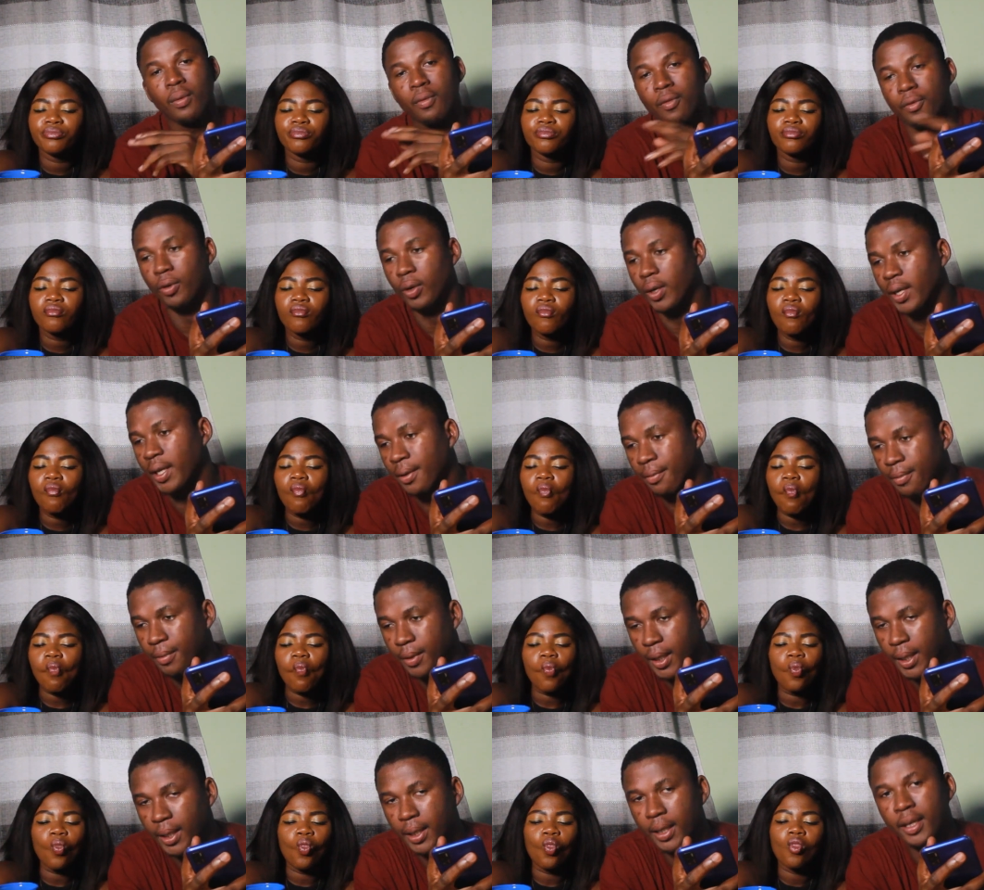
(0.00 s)

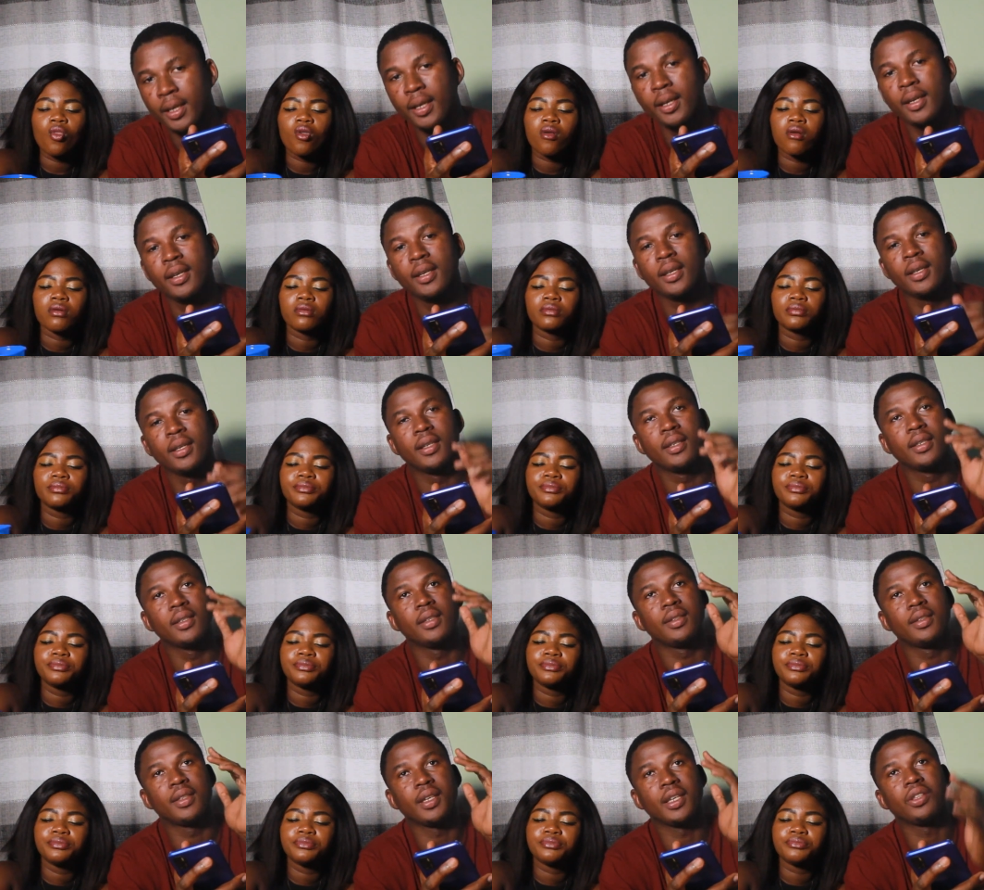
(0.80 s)
Speaker 1: forever.
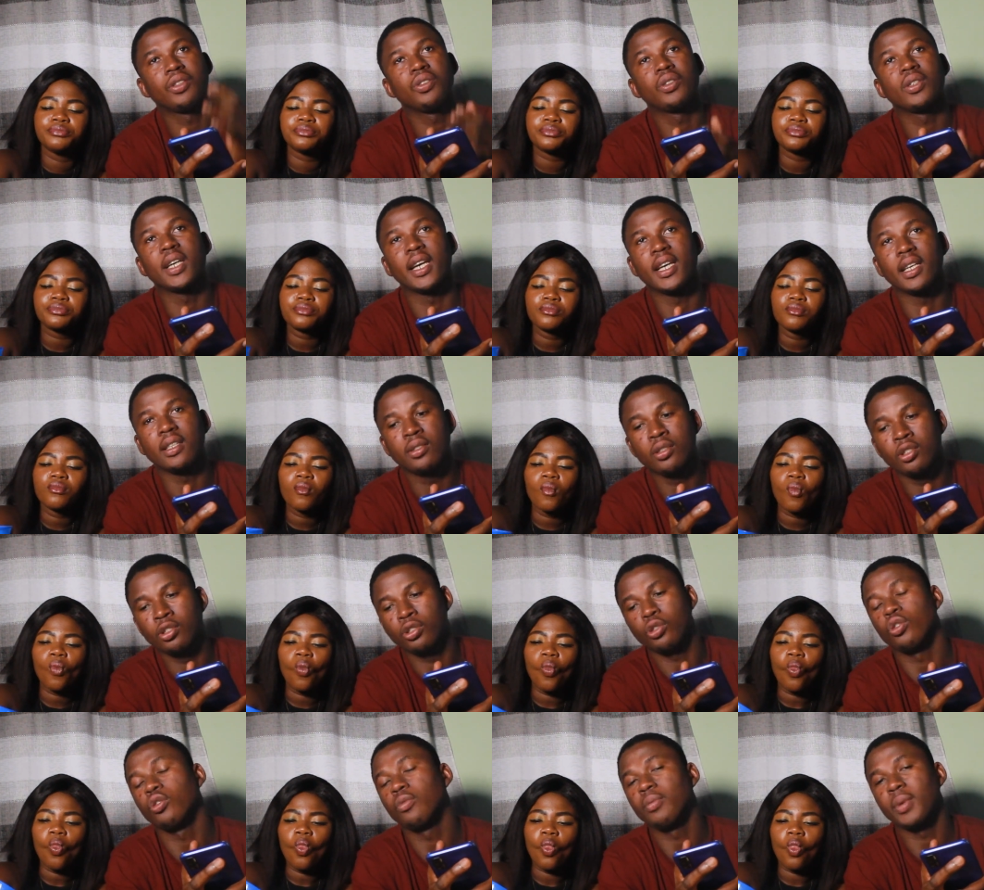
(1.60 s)
Thank you guys
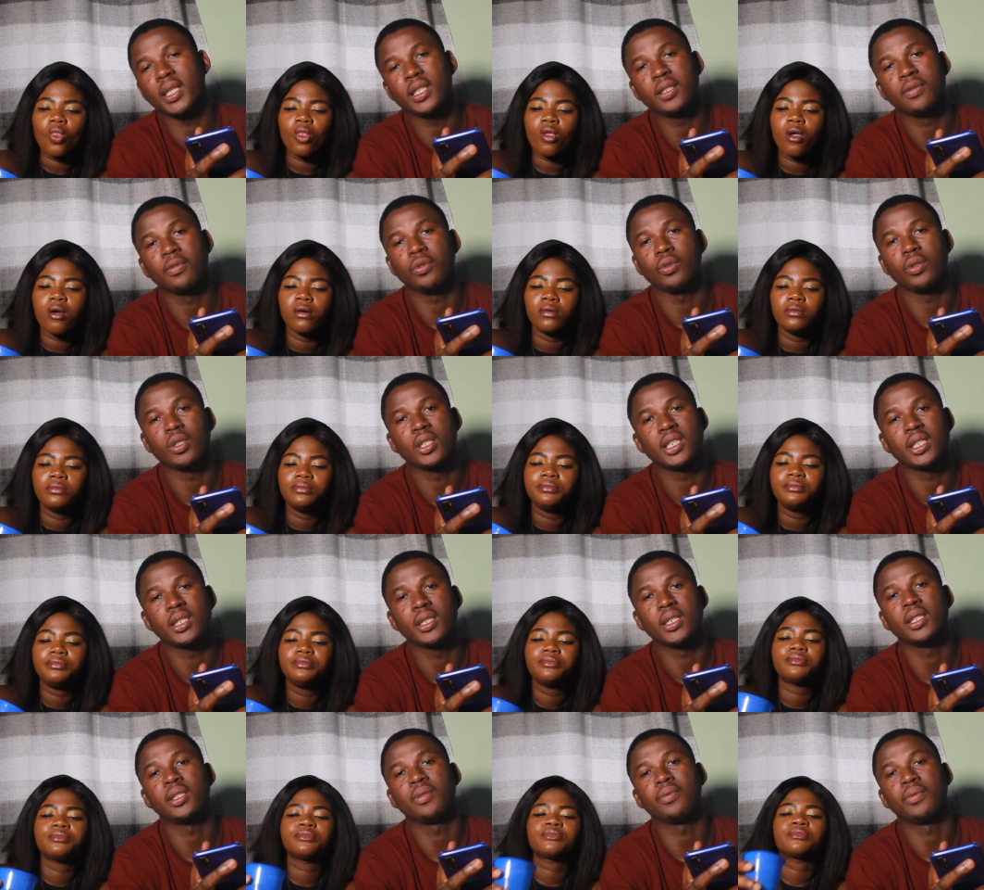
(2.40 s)
so much for
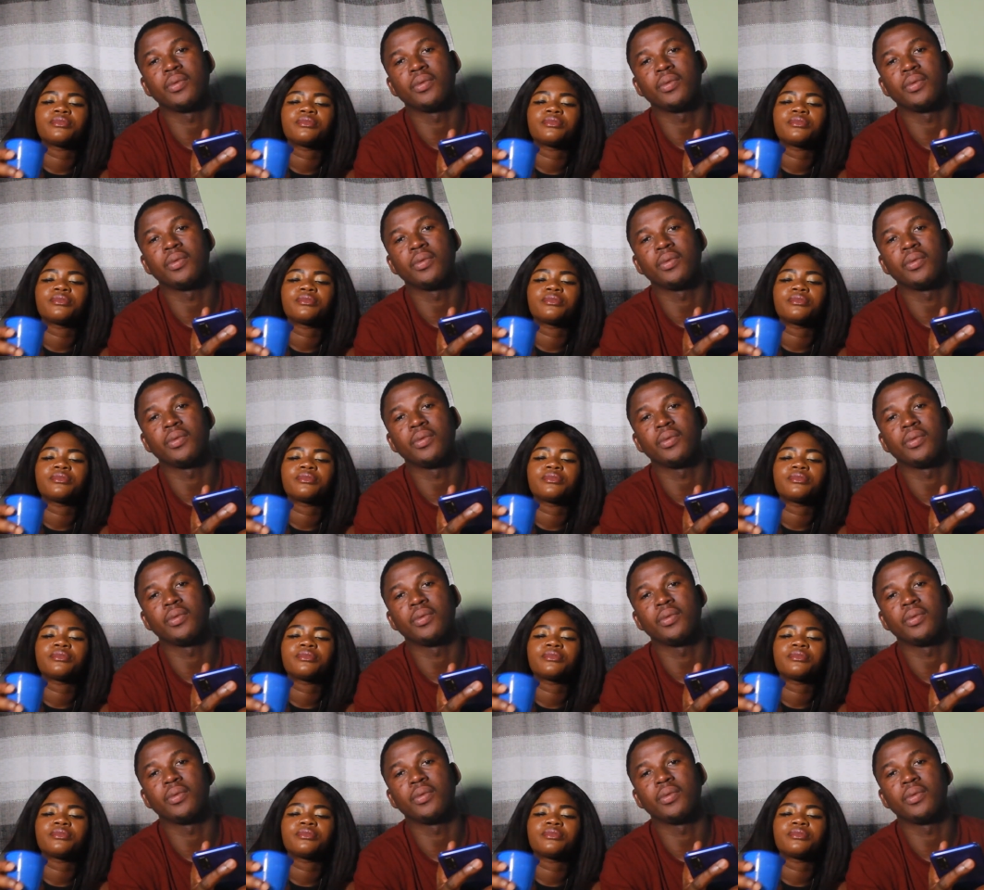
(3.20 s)
watching this